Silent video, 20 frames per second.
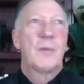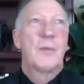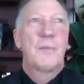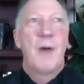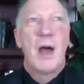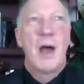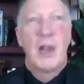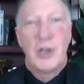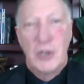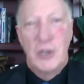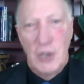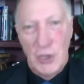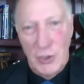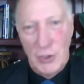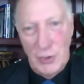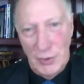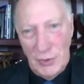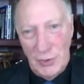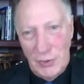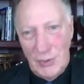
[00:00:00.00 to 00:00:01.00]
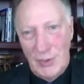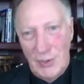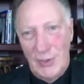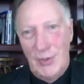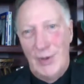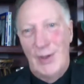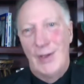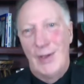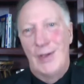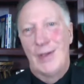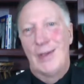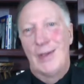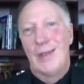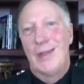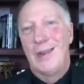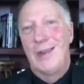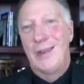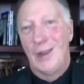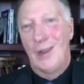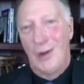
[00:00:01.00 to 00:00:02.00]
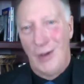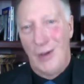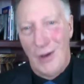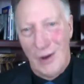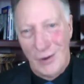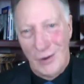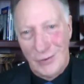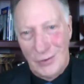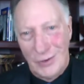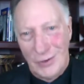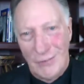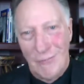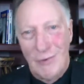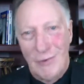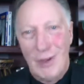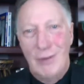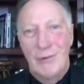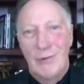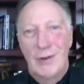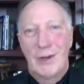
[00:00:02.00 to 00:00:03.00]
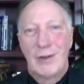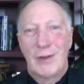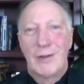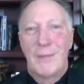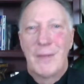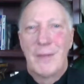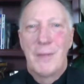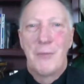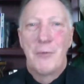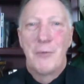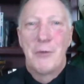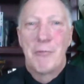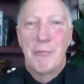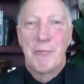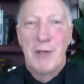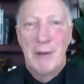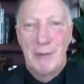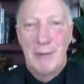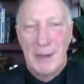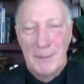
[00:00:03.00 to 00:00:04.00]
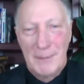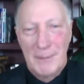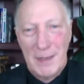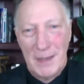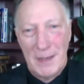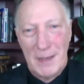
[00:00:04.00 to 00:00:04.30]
politicians and ideologues and rhetoric. People with rhetoric.